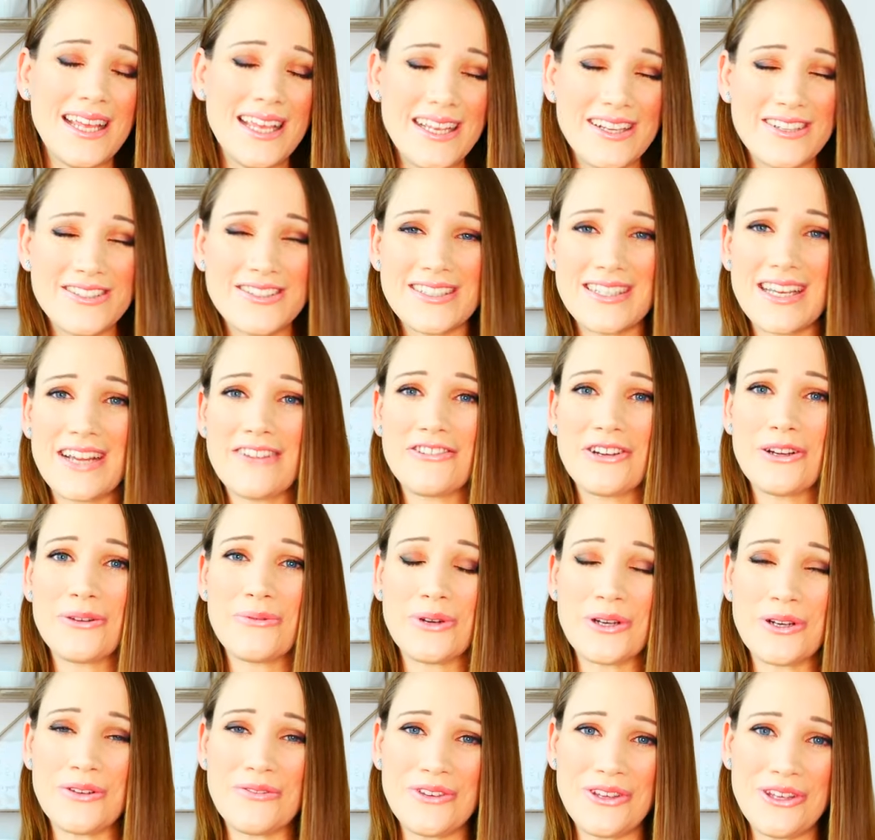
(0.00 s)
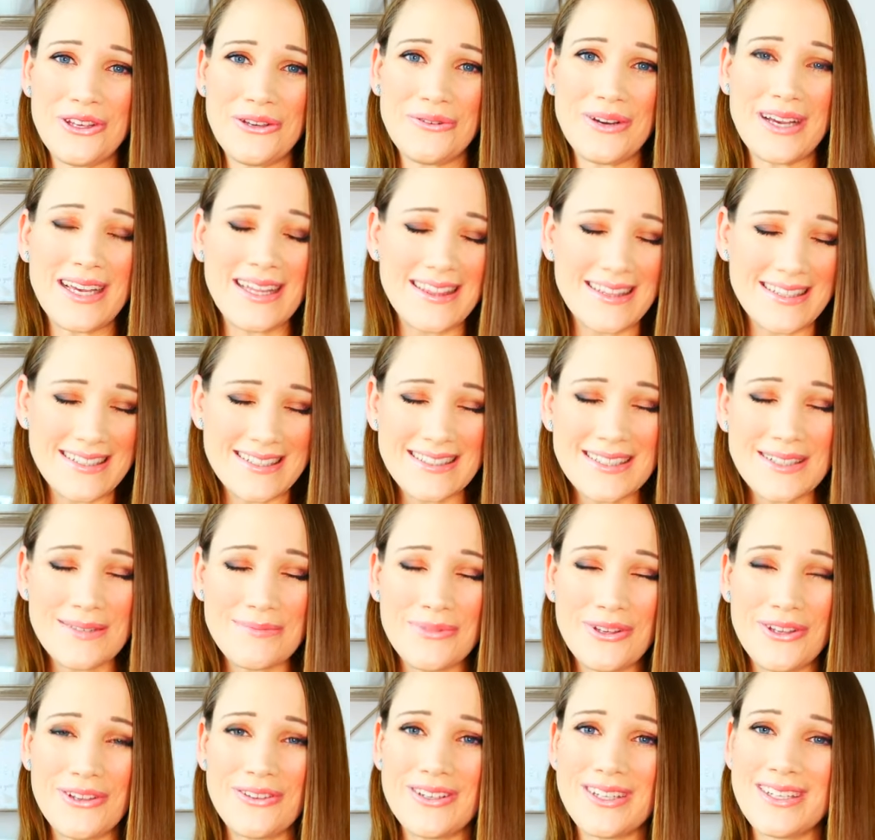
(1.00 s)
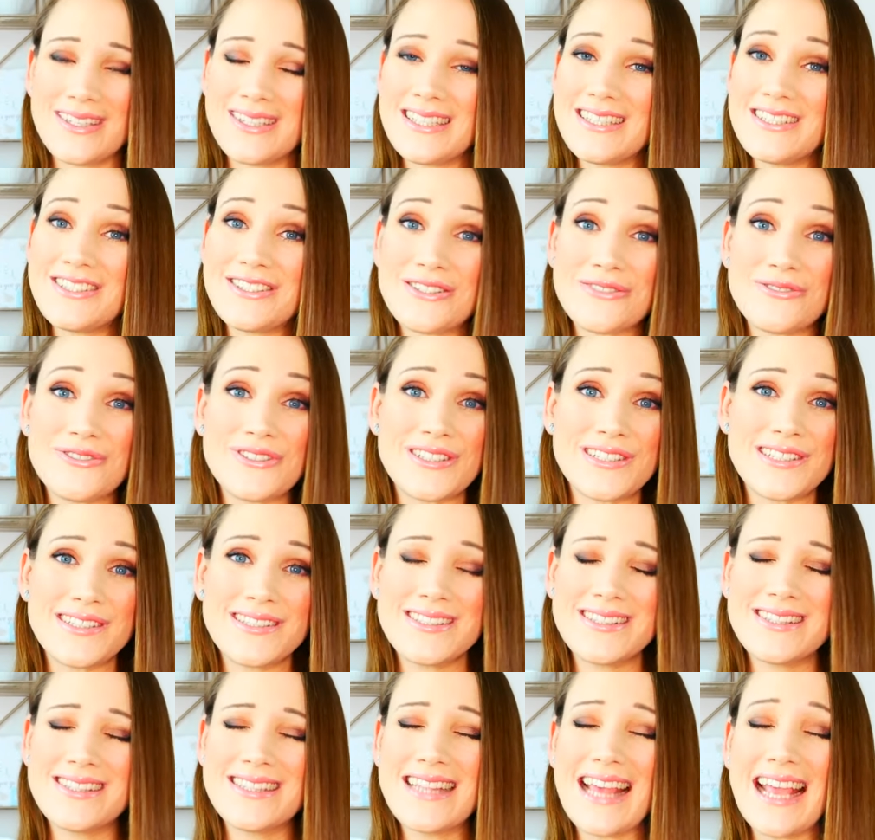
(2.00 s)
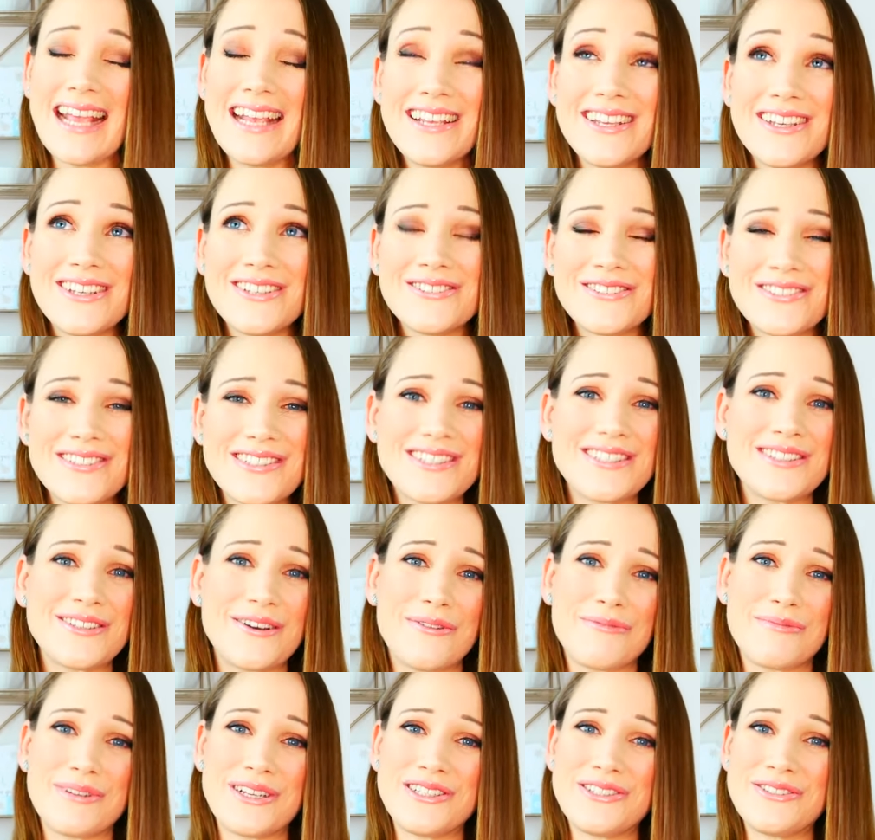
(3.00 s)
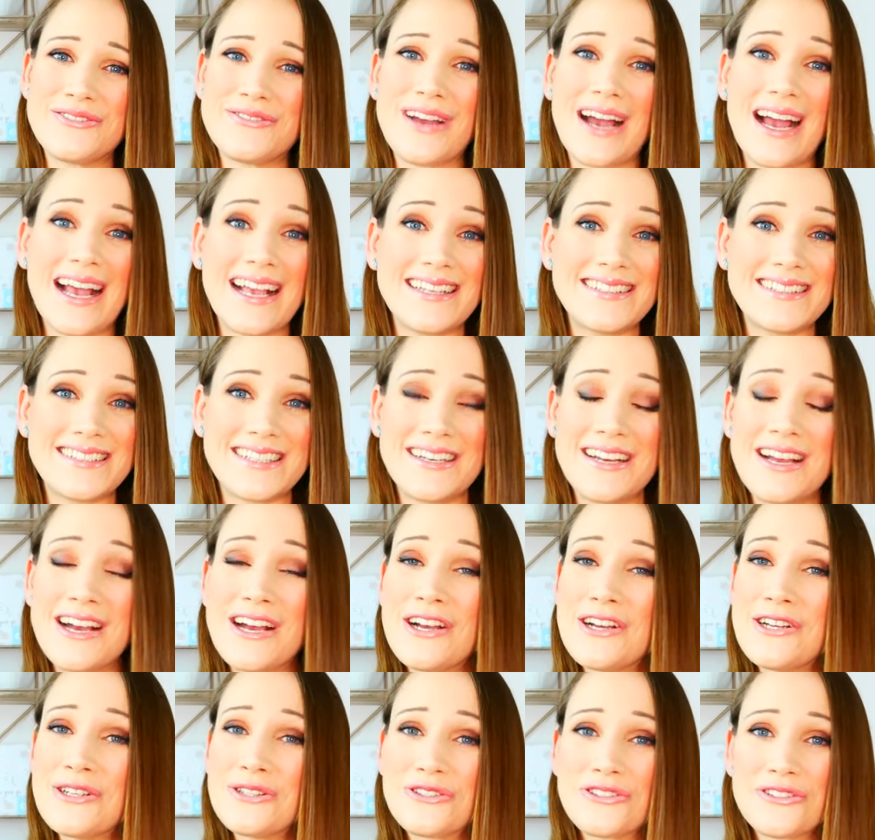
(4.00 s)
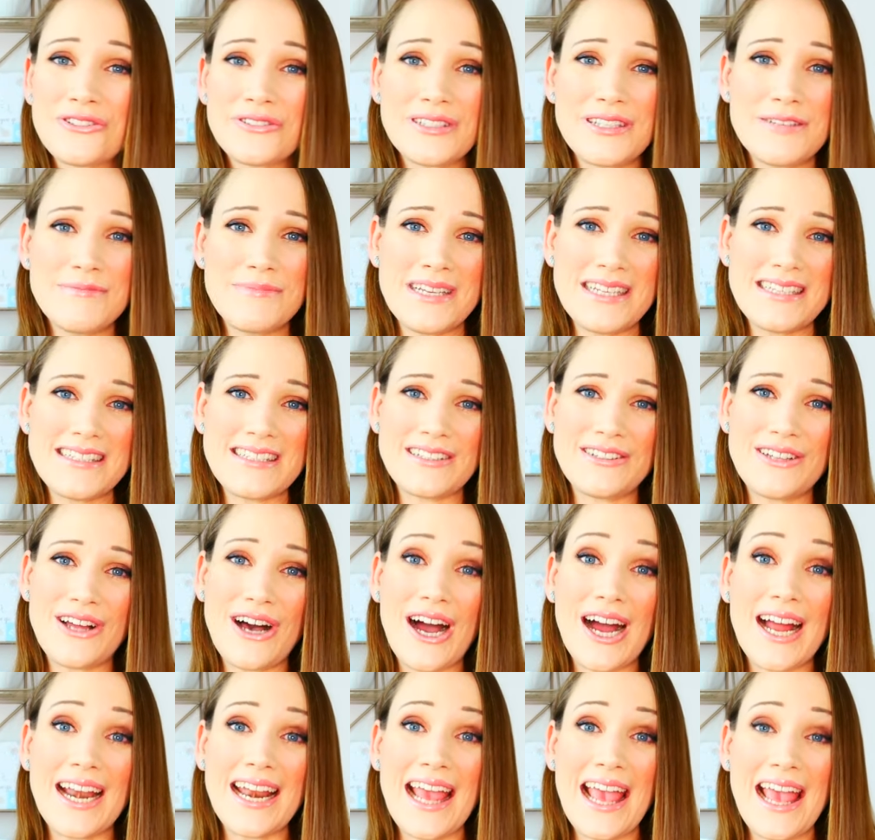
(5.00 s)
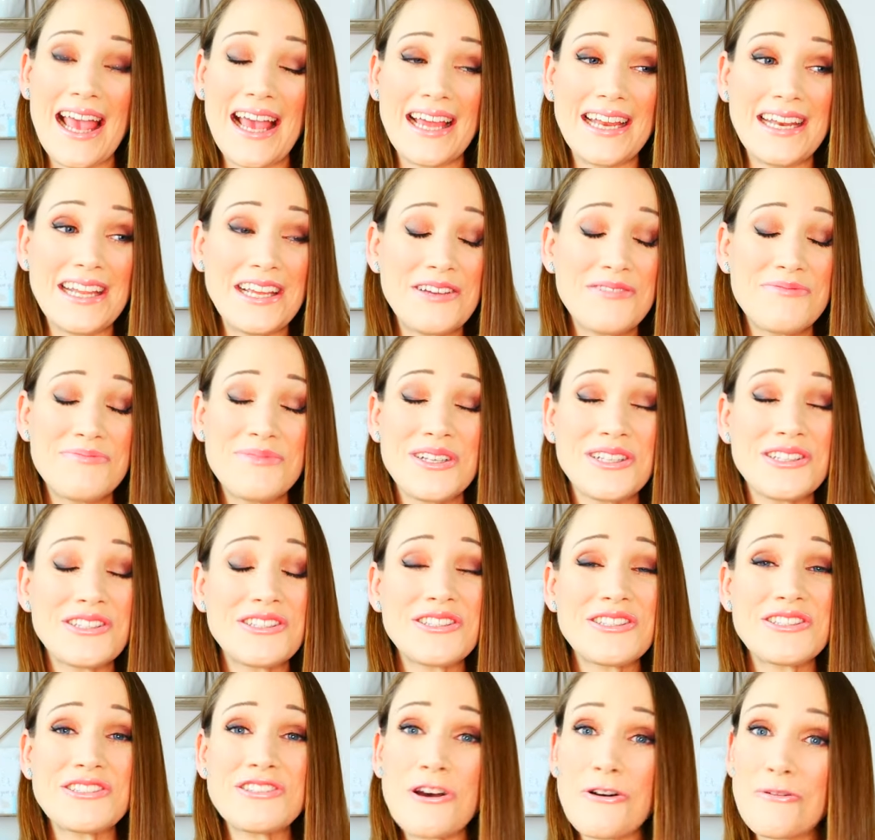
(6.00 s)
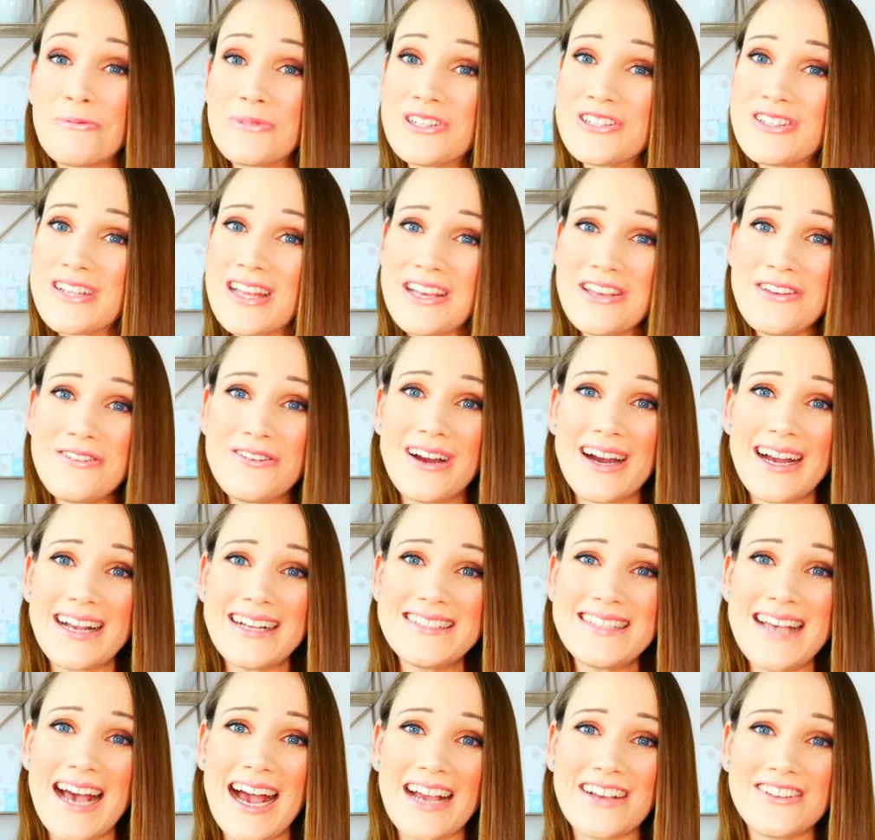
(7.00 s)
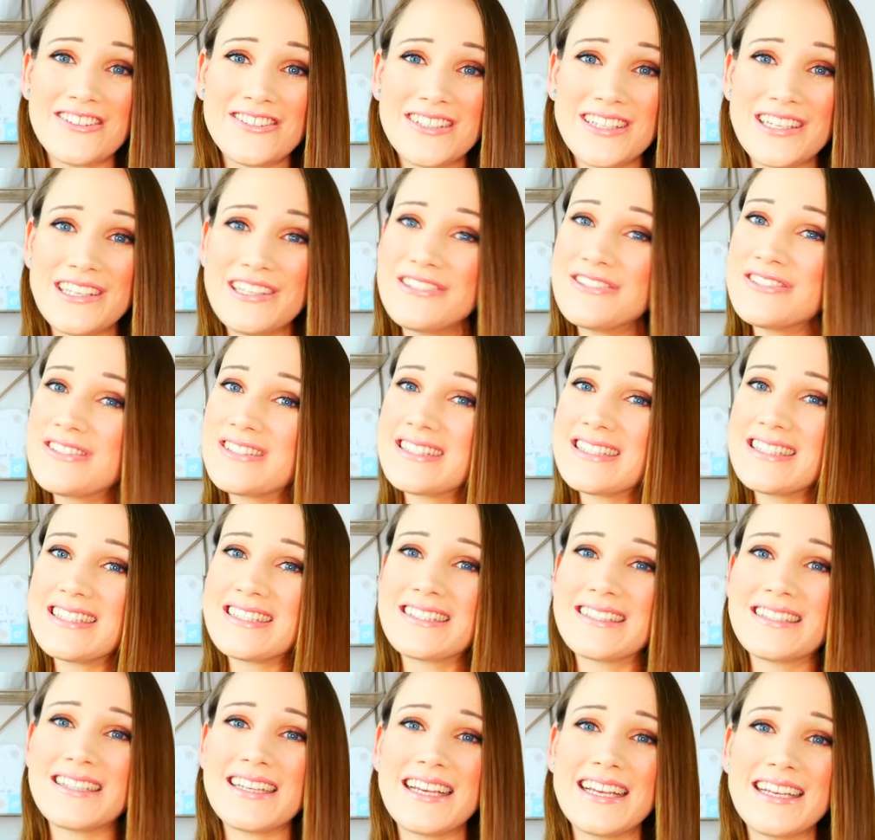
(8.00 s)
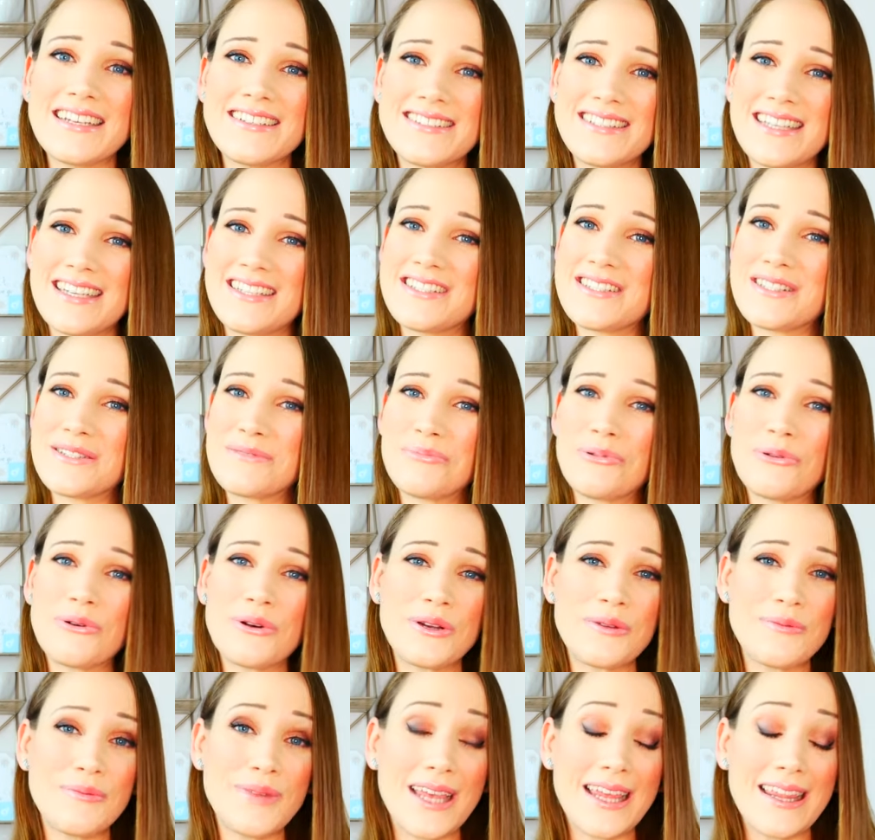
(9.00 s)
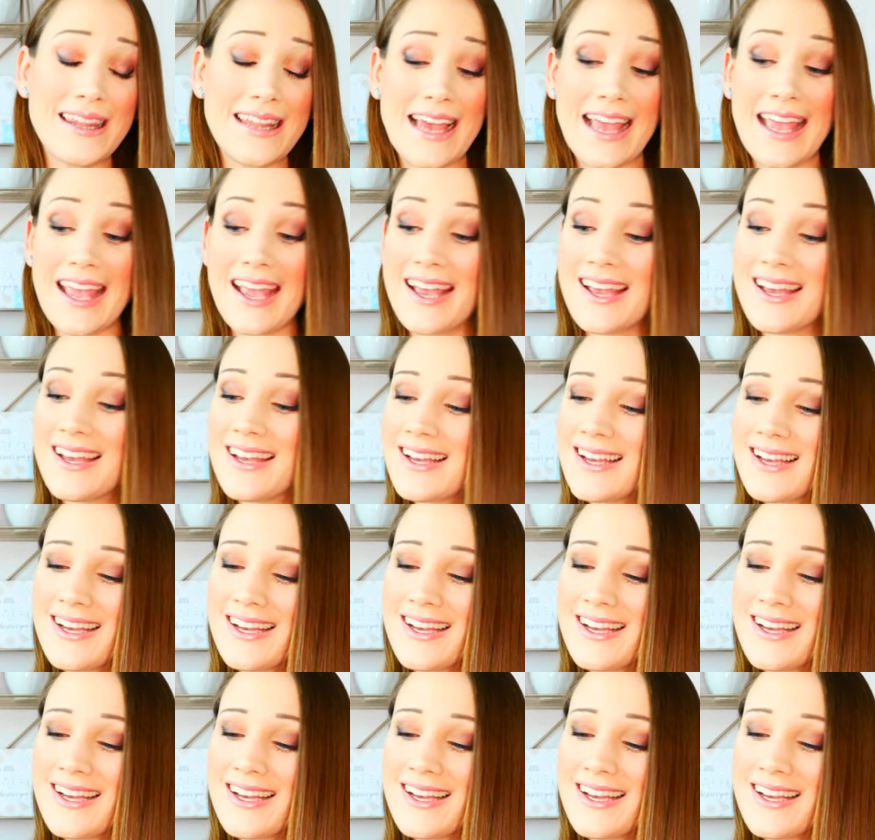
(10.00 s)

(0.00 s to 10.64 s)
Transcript: each and every one of you in this community. So just thank you so much, you guys. It truly means a lot, and it means so much that you guys actually use these links and support me. Like,